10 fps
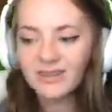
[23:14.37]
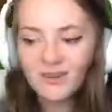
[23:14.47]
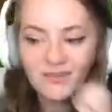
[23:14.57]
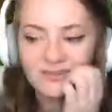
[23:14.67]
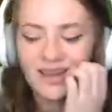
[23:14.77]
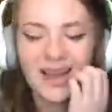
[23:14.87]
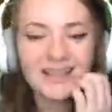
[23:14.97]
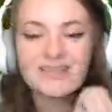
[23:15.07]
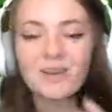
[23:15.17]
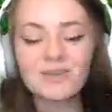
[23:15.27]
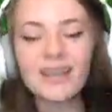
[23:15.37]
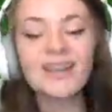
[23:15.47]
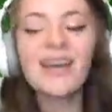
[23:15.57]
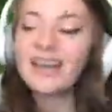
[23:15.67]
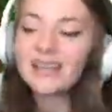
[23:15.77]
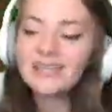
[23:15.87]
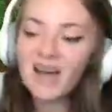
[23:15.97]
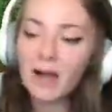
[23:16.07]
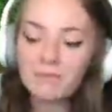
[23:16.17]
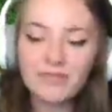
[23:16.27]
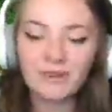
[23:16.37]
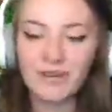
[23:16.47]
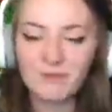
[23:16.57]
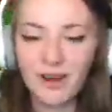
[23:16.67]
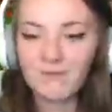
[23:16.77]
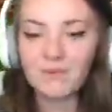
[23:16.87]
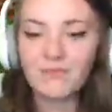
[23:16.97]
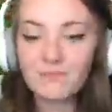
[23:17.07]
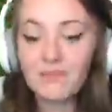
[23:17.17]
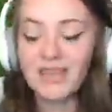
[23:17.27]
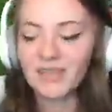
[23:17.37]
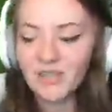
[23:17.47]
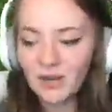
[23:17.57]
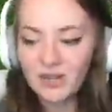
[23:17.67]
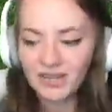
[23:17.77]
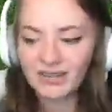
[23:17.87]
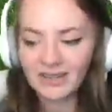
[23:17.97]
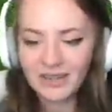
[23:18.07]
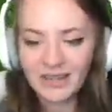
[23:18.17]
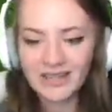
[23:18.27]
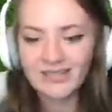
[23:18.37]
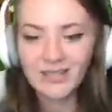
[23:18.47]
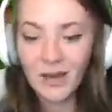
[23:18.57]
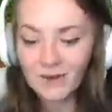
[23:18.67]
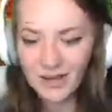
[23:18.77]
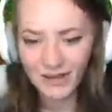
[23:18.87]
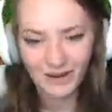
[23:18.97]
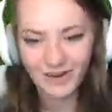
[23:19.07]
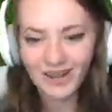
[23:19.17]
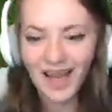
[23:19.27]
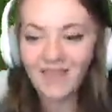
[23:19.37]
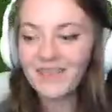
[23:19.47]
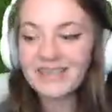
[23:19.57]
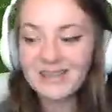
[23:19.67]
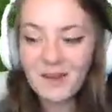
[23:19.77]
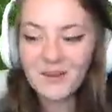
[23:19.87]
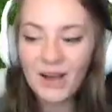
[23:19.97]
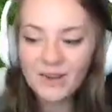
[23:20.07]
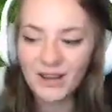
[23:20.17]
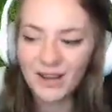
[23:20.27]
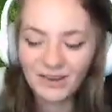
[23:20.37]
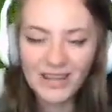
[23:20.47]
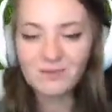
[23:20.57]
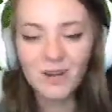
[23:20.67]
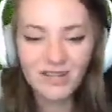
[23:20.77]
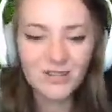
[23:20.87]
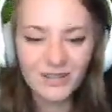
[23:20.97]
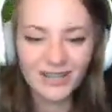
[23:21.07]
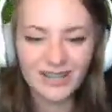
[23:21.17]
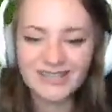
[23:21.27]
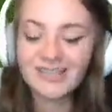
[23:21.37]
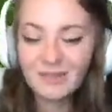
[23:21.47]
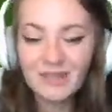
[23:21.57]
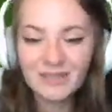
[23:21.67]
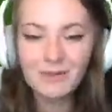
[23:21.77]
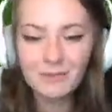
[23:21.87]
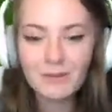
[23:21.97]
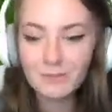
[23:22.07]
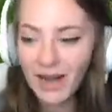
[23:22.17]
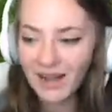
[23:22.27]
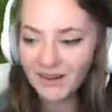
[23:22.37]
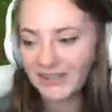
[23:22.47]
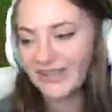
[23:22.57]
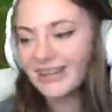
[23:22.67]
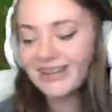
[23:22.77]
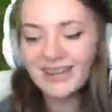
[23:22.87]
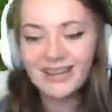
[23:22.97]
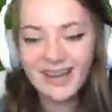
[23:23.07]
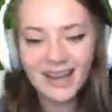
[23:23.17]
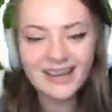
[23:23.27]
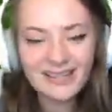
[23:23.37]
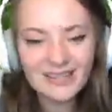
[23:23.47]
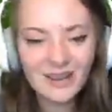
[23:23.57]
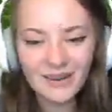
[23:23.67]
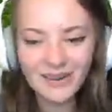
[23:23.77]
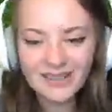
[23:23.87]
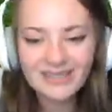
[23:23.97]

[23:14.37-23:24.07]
I don't get it. Because, I'm sorry, right, but for me, chocolate is cocoa. And there's no cocoa in white chocolate, because otherwise it would be brown. And it's not.